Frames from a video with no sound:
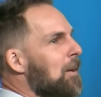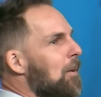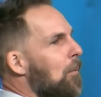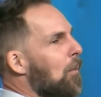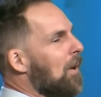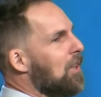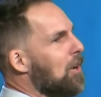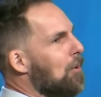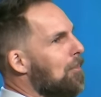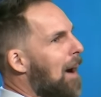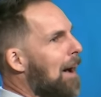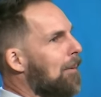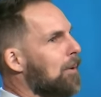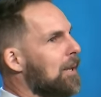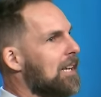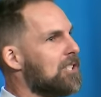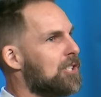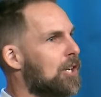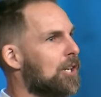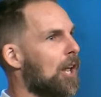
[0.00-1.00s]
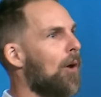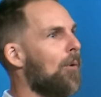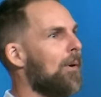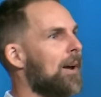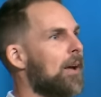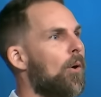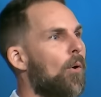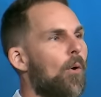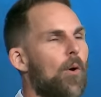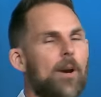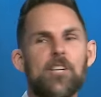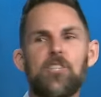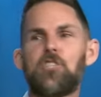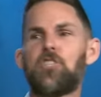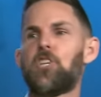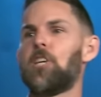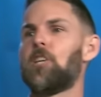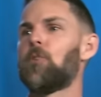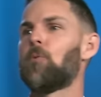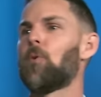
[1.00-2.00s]
whether your Bible is glowing or it is
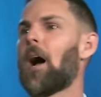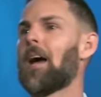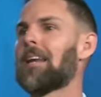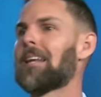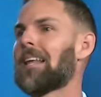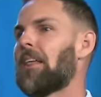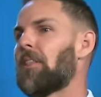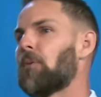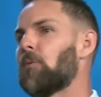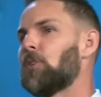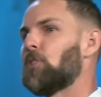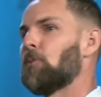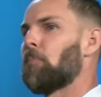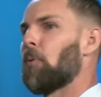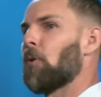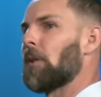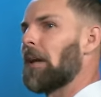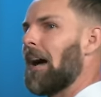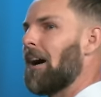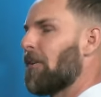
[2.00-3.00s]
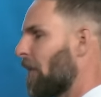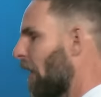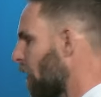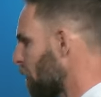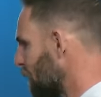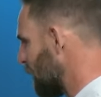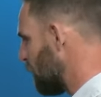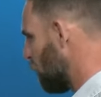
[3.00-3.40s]
genuine leather, would you pull it out? Find me